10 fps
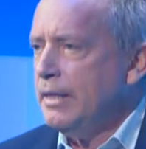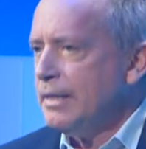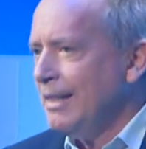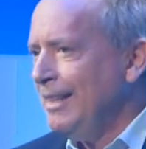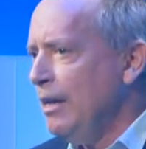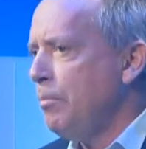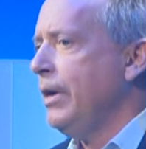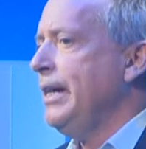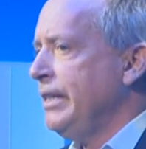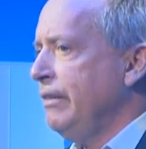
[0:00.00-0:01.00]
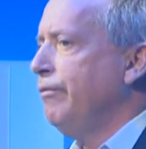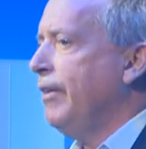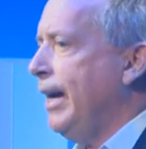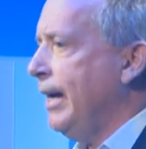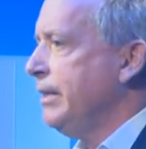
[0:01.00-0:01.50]
And it's the liberating
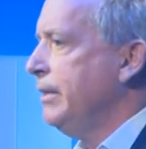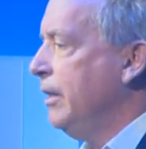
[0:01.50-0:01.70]
fact